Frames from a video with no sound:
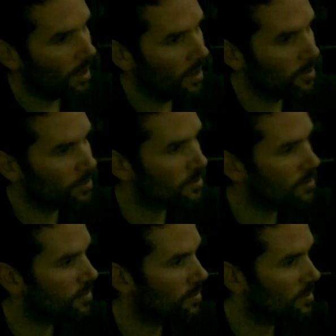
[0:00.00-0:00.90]
You'll
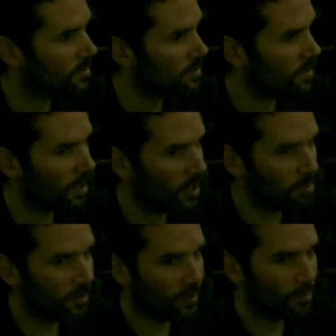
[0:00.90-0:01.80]
see a
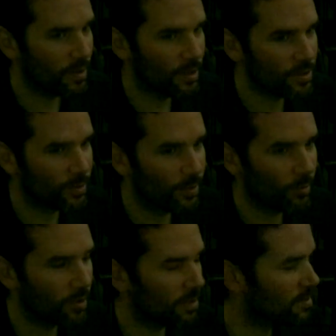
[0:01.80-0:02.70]
couple of them in the talk.
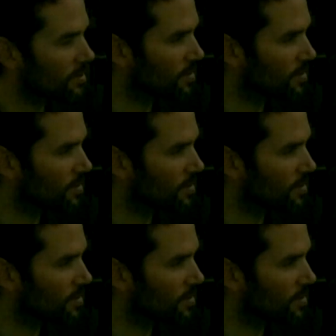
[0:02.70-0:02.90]
One is a